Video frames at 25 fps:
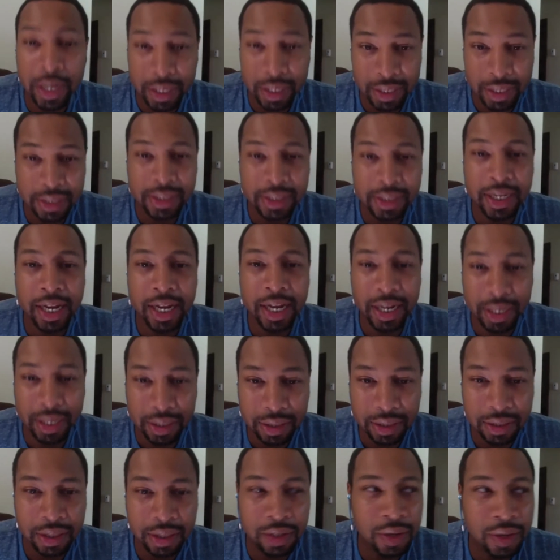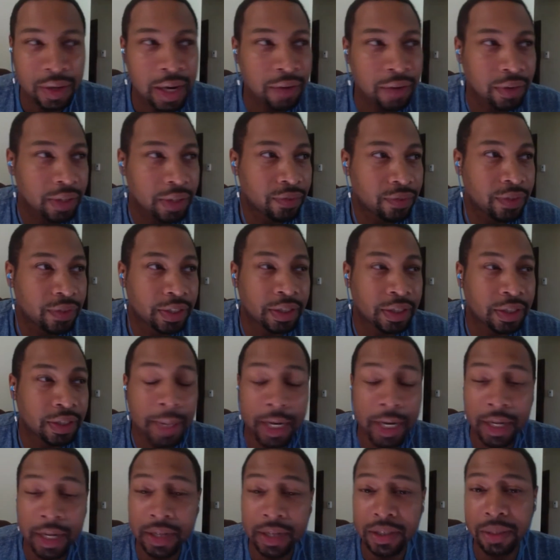Exactly. Mm-hmm. so I rather for
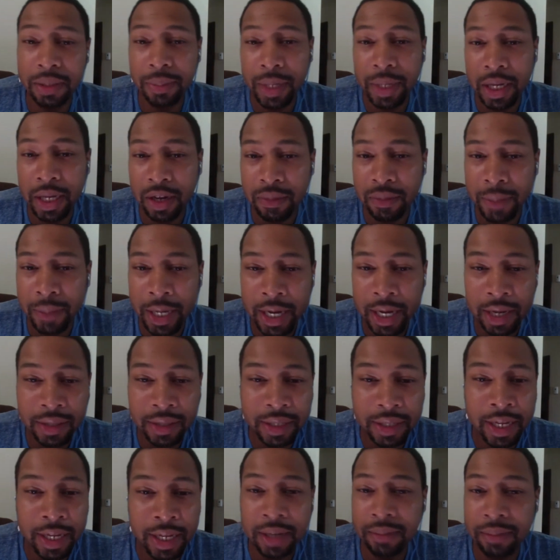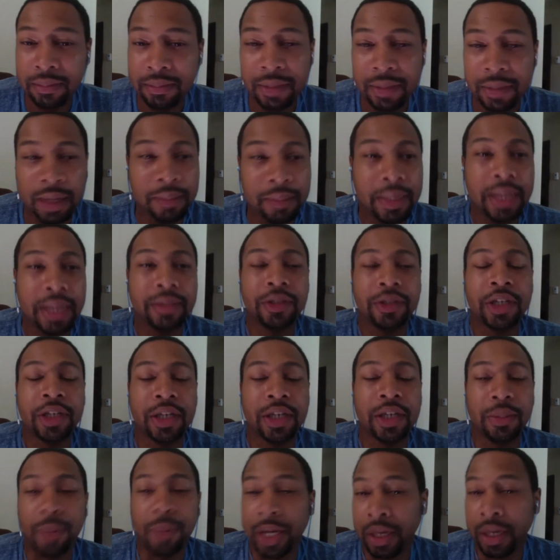somebody else to pay off my house. I don't. I'm not trying
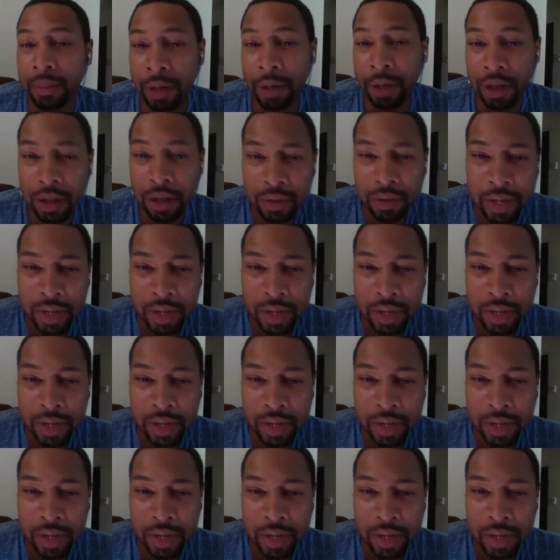to pay them off.